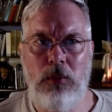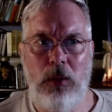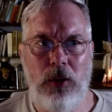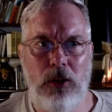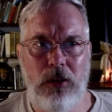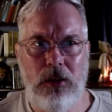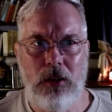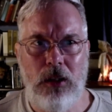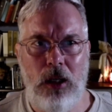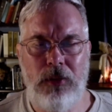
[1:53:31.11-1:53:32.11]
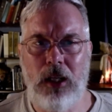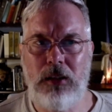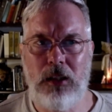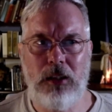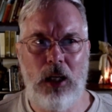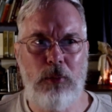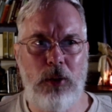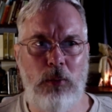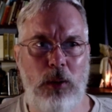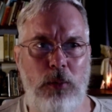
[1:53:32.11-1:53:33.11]
images. I mean, that's happened to
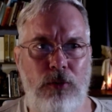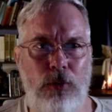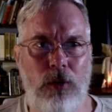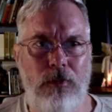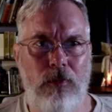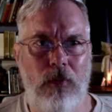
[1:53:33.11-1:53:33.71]
me before.